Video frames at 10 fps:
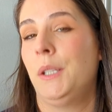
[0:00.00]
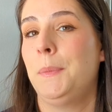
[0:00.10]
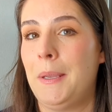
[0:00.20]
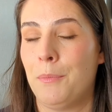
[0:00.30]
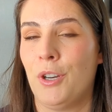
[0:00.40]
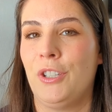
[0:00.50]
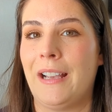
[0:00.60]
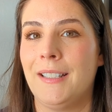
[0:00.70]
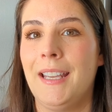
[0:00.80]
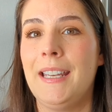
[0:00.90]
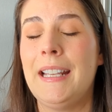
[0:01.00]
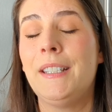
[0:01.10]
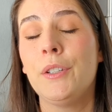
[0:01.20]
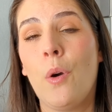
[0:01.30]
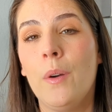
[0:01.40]
what's being projected,
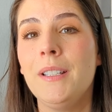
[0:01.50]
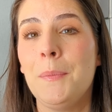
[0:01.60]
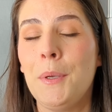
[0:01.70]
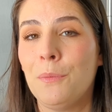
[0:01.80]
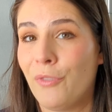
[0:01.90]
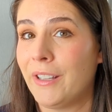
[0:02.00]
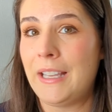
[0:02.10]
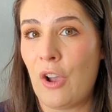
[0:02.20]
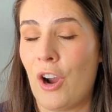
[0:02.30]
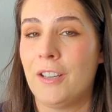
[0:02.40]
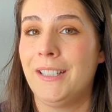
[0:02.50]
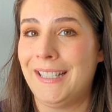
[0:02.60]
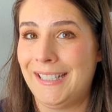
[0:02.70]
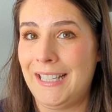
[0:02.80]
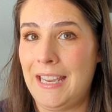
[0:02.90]
it's going to be really hard to
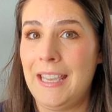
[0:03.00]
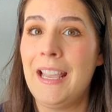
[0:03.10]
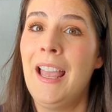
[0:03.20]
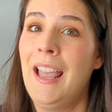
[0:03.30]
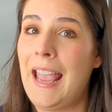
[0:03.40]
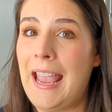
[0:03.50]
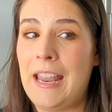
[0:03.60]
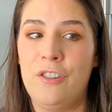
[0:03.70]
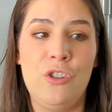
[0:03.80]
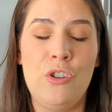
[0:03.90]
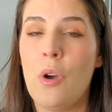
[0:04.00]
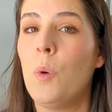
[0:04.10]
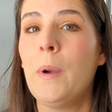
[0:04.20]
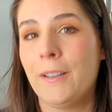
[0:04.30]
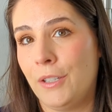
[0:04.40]
see and know
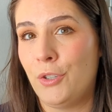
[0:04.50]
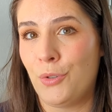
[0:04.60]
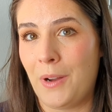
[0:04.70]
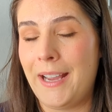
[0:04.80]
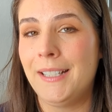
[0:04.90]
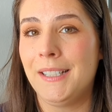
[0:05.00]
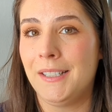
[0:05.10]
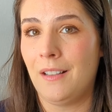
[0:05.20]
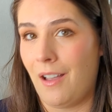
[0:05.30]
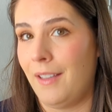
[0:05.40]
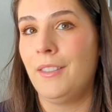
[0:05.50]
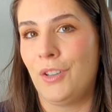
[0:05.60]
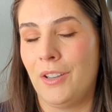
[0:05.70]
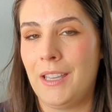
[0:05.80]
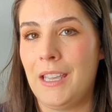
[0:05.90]
where to trace on the
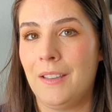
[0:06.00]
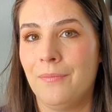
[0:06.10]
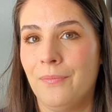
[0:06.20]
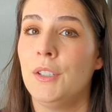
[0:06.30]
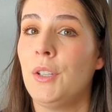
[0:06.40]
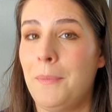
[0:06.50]
cookie. So